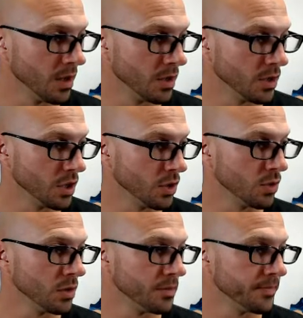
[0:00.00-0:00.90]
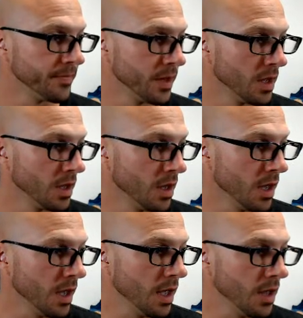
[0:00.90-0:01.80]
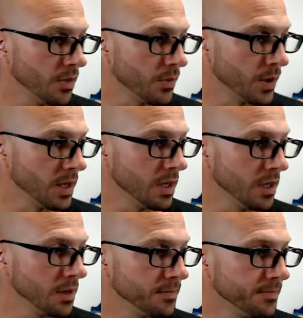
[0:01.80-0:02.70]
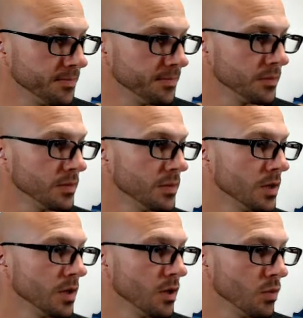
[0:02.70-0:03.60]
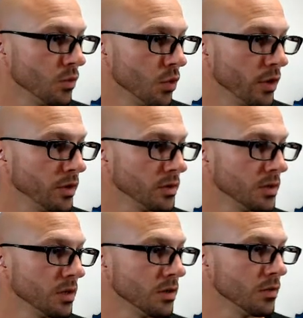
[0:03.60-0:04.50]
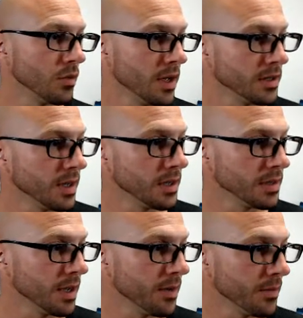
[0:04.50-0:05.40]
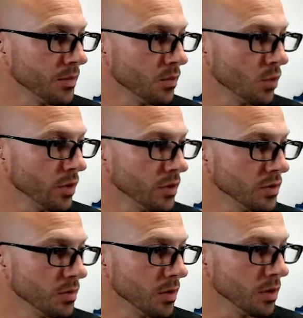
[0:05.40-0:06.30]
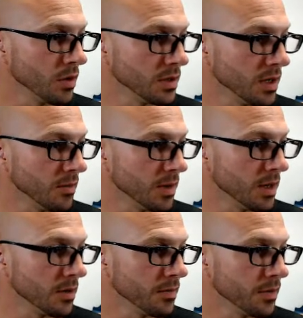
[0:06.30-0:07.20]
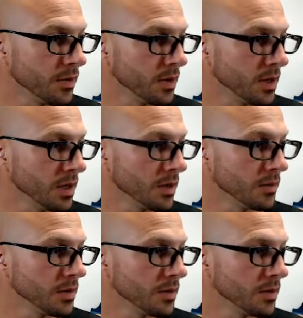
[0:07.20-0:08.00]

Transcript: two, and three. Royals or Reds on top. Royals, Marlins on bottom. Three times.